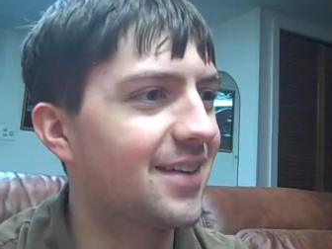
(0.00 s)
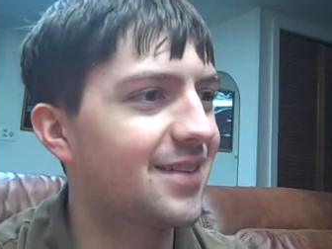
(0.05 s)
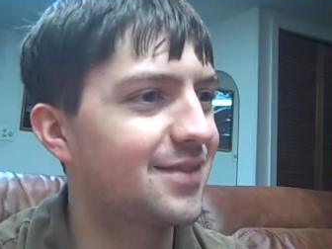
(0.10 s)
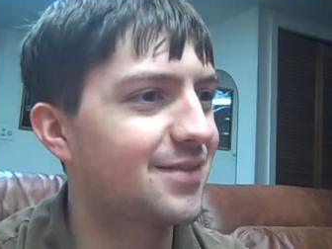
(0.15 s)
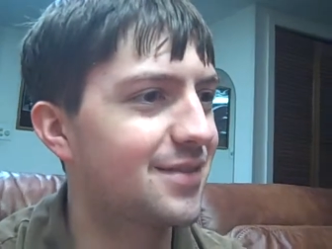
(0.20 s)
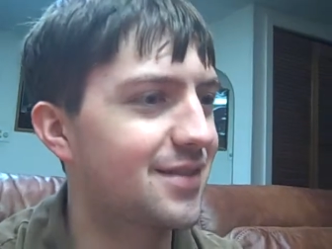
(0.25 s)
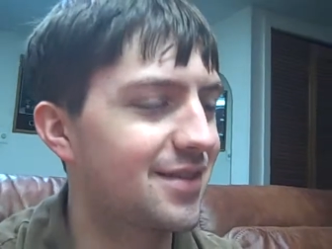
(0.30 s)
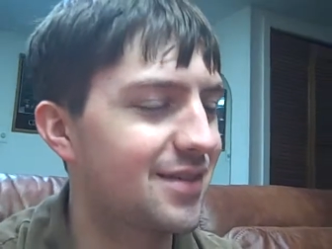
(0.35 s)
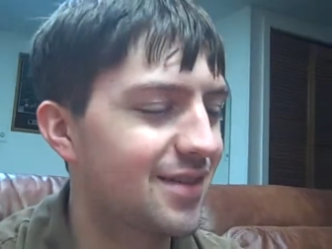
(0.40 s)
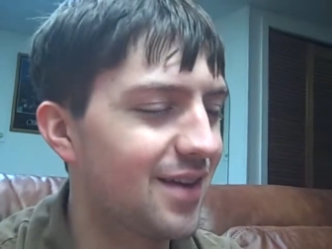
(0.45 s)
and
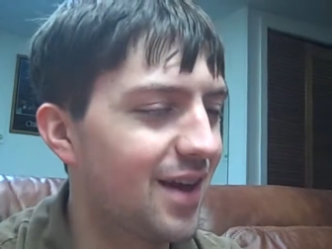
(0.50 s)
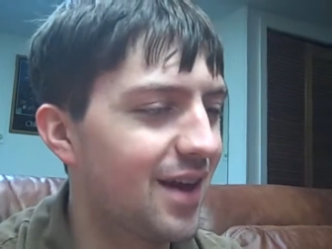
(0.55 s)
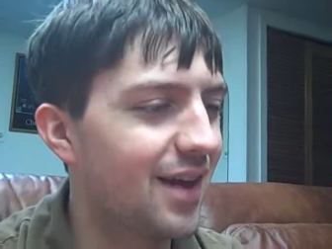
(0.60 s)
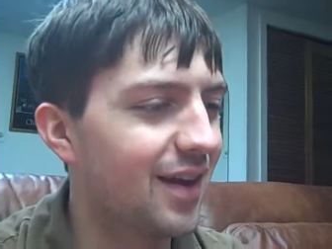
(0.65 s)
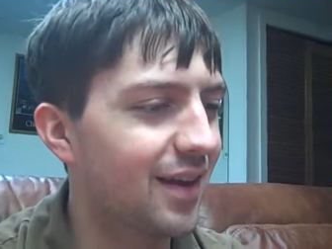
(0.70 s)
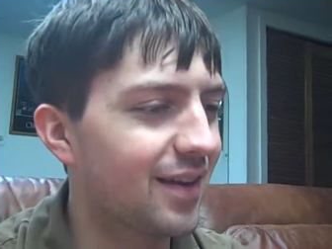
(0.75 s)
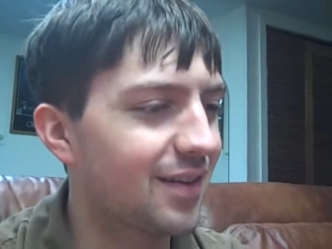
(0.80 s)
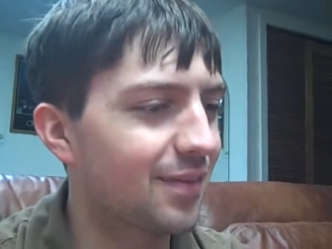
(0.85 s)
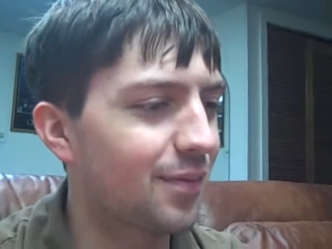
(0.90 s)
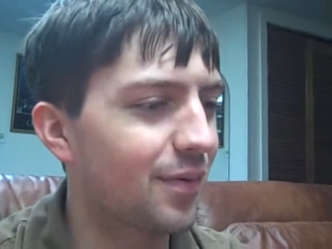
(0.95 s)
just
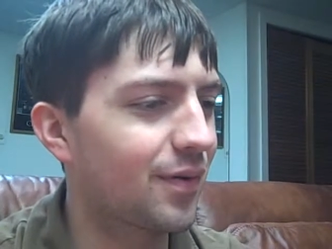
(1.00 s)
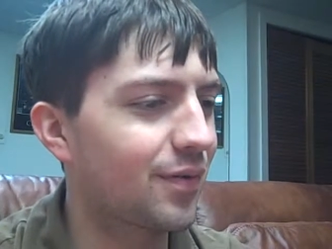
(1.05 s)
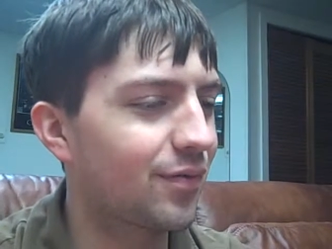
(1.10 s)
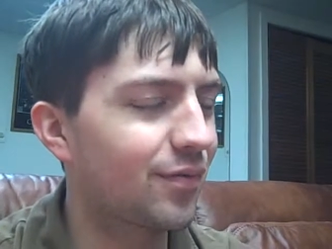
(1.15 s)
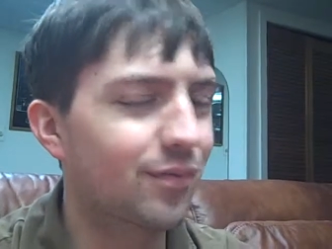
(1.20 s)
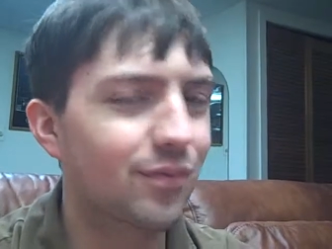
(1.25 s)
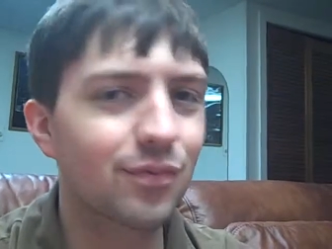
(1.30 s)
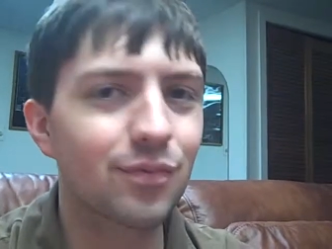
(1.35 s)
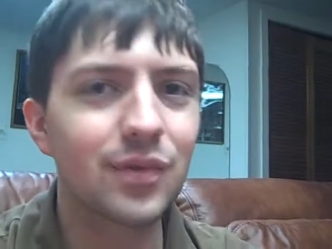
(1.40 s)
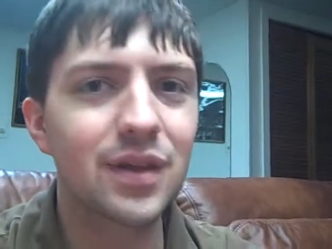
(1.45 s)
got to the point of
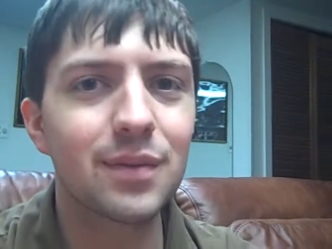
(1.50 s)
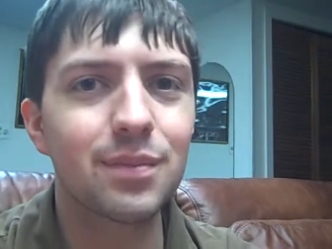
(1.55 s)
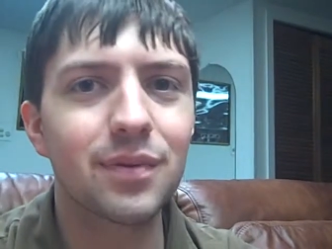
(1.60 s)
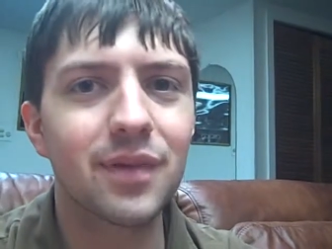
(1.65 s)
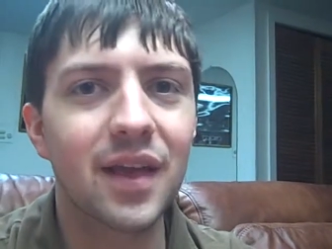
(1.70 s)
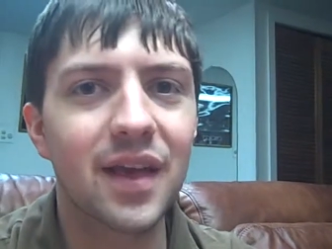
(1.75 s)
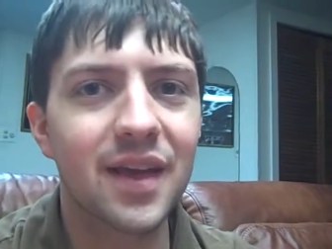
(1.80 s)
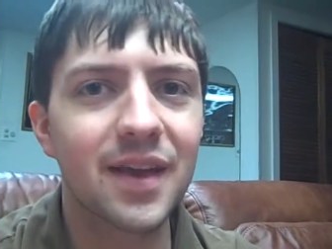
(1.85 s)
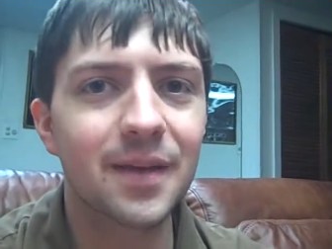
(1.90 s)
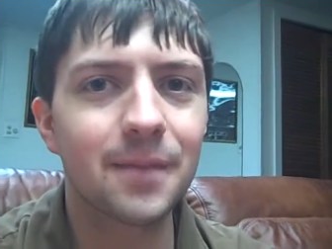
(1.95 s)

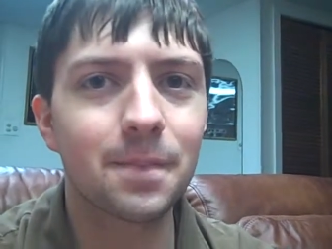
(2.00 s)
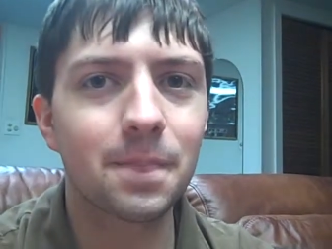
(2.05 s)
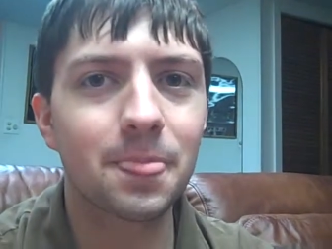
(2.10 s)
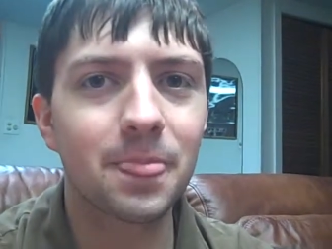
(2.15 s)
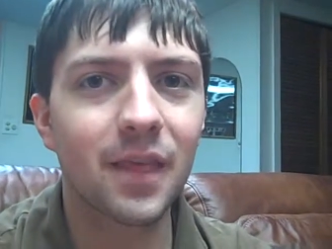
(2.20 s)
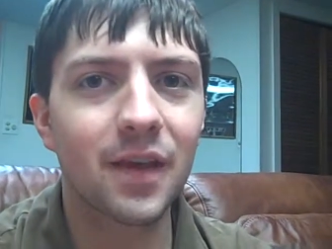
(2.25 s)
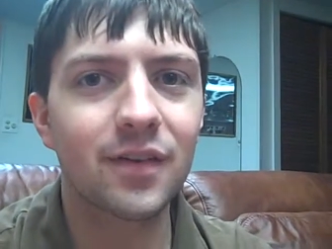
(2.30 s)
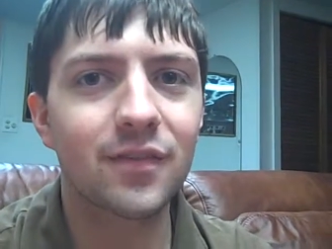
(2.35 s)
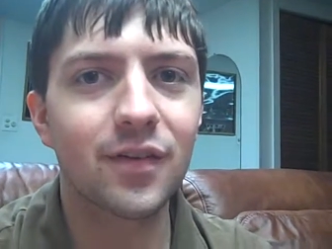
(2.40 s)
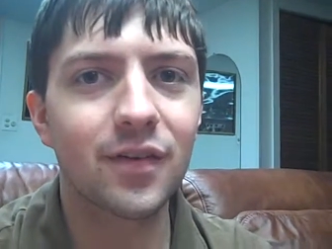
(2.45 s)
replaying
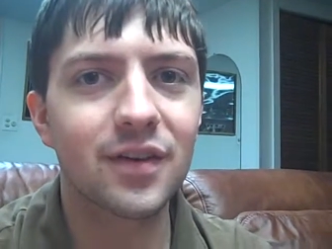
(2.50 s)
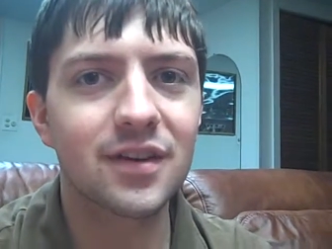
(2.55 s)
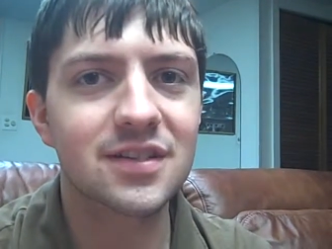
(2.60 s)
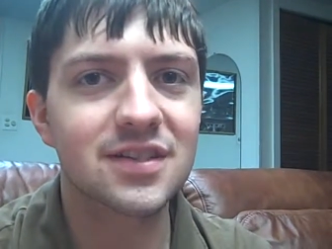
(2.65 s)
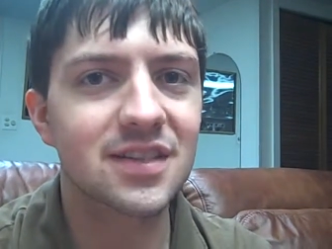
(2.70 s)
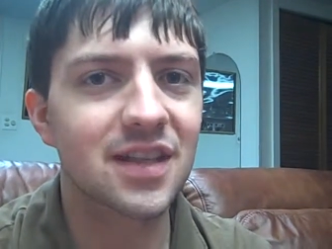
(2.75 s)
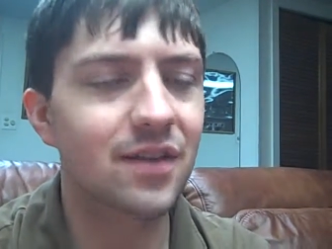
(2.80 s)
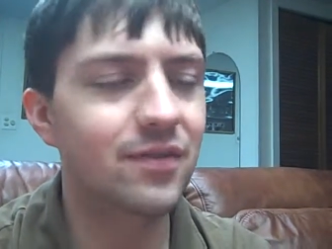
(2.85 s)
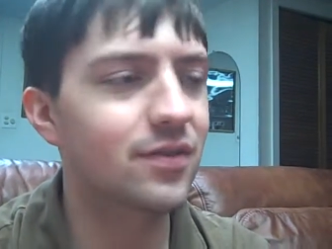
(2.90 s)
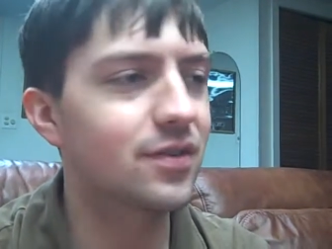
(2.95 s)

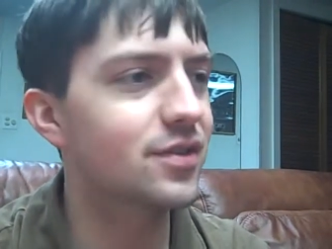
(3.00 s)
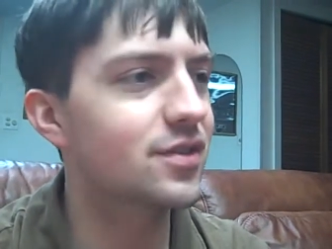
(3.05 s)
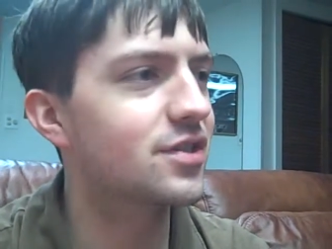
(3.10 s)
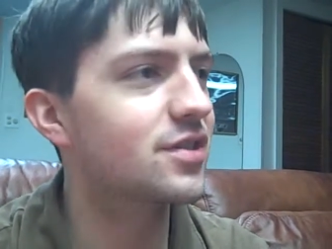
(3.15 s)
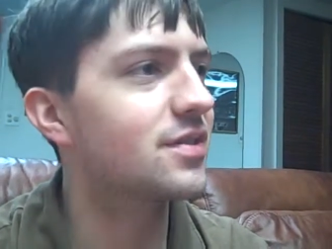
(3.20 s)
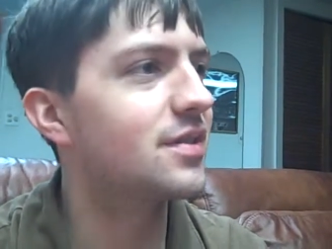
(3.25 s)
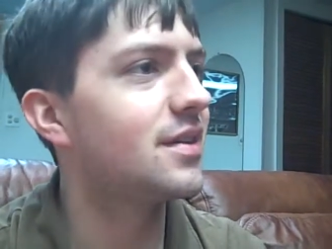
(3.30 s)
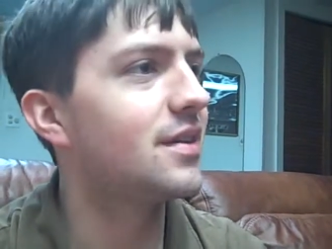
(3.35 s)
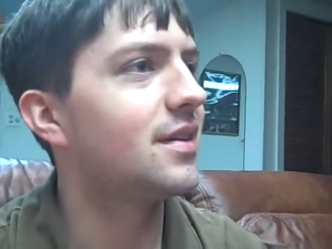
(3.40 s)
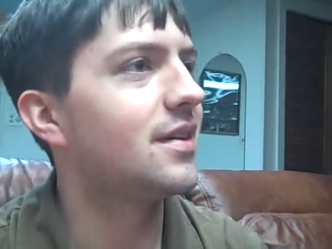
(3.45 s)
various levels